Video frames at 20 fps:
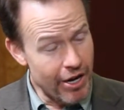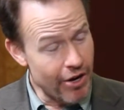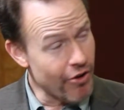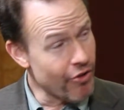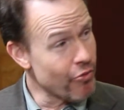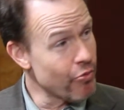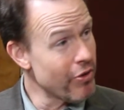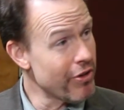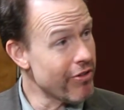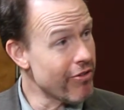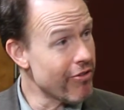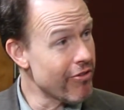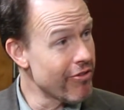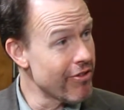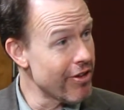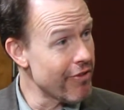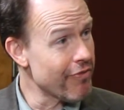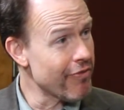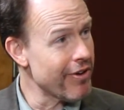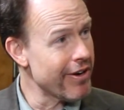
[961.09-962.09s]
Here's what's
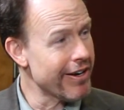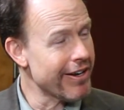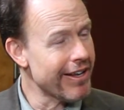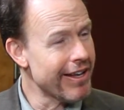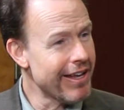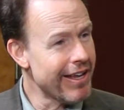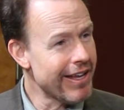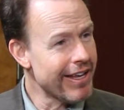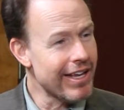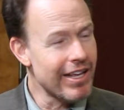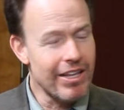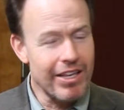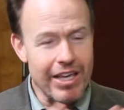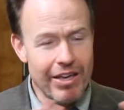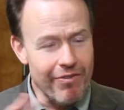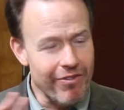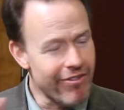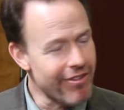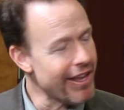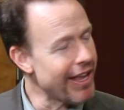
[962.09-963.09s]
different. Can you
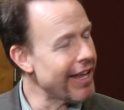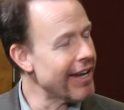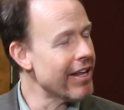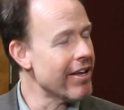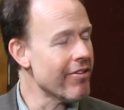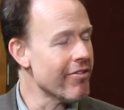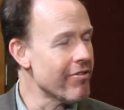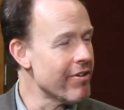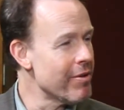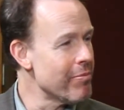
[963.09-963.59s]
give us any other